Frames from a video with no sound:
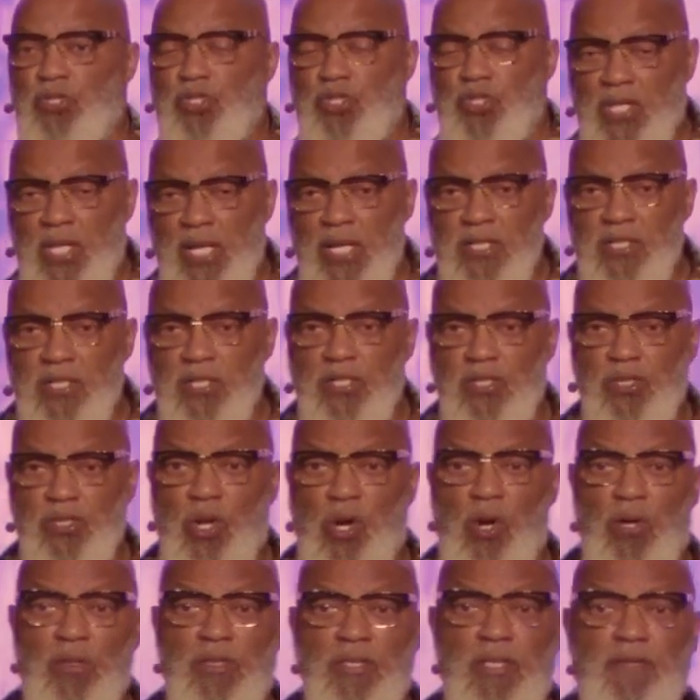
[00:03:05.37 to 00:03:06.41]
As Jesus
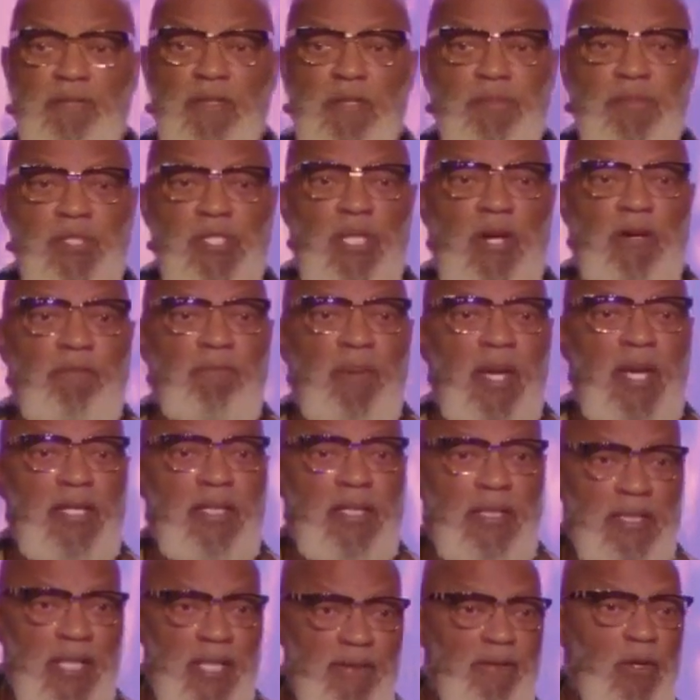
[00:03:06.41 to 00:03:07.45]
talked of himself
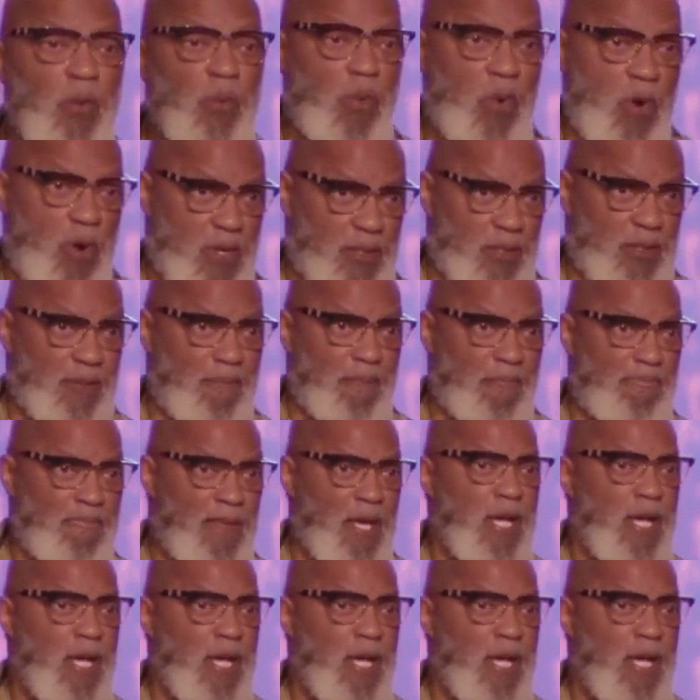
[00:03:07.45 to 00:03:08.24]
being the living water.